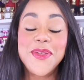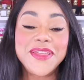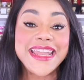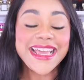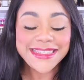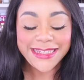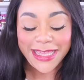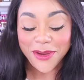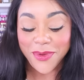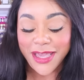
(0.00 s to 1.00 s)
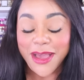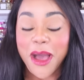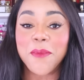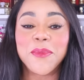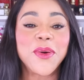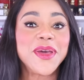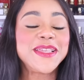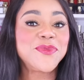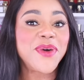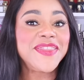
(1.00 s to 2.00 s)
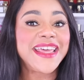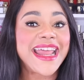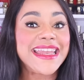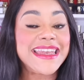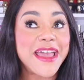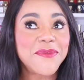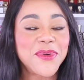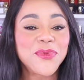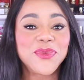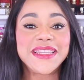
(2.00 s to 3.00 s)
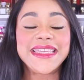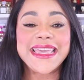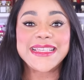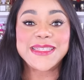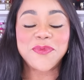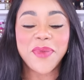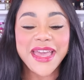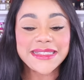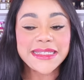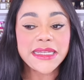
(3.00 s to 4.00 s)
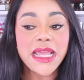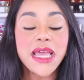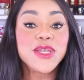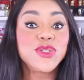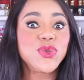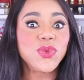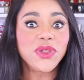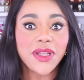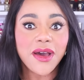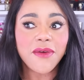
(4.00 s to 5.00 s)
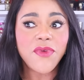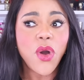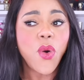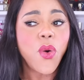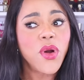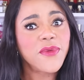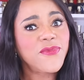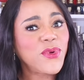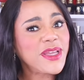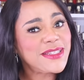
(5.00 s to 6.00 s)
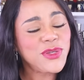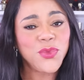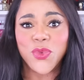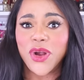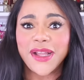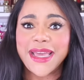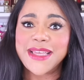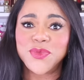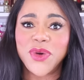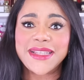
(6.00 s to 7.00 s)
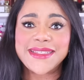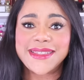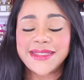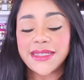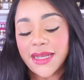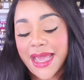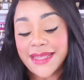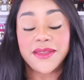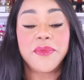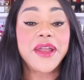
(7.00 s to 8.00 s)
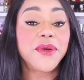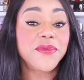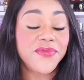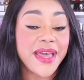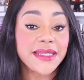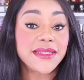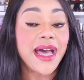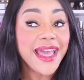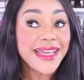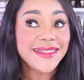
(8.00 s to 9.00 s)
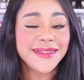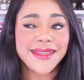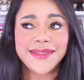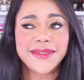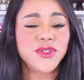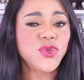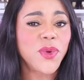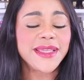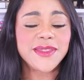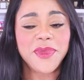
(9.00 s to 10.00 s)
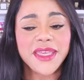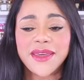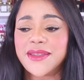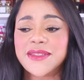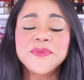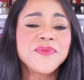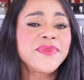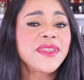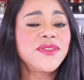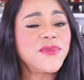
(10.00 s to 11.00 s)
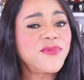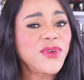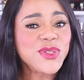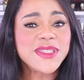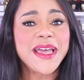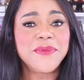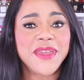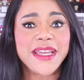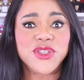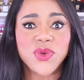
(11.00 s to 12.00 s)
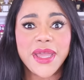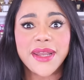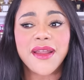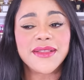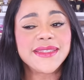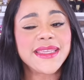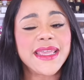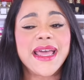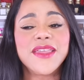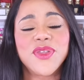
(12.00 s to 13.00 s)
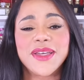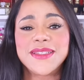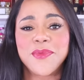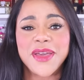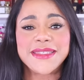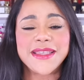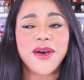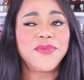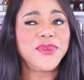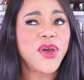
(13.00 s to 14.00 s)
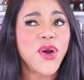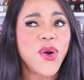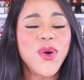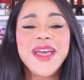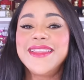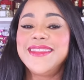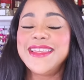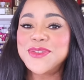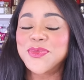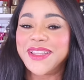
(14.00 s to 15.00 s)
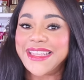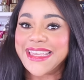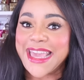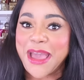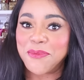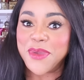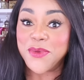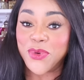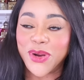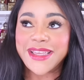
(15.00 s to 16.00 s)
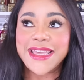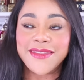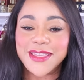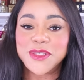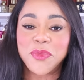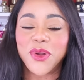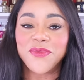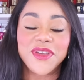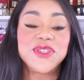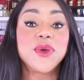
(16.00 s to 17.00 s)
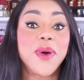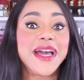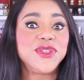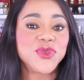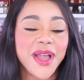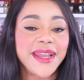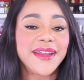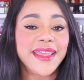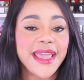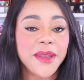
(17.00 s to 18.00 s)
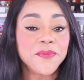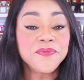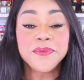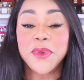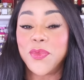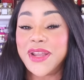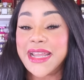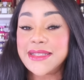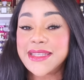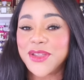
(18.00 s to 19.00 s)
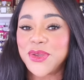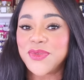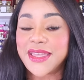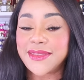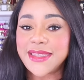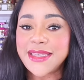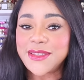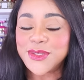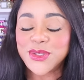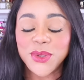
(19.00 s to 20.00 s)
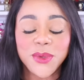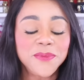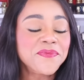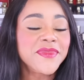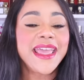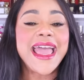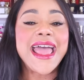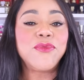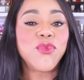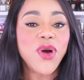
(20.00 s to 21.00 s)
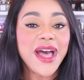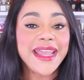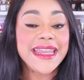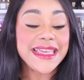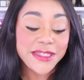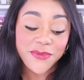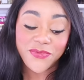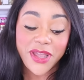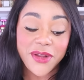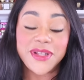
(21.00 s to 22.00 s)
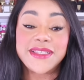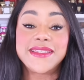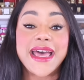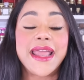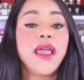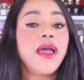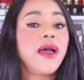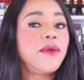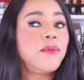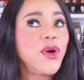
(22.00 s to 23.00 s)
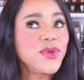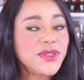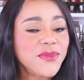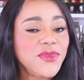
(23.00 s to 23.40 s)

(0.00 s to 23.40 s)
the next layering combo is one that I never really expected to love or for it to work as well as it did. As a matter of fact, I had to test it twice, because the first time that I tried it on skin, I thought to myself, no, this really can't be working this perfect. So I tried it again. But when I tell you that these two, and one is a fragrance that most of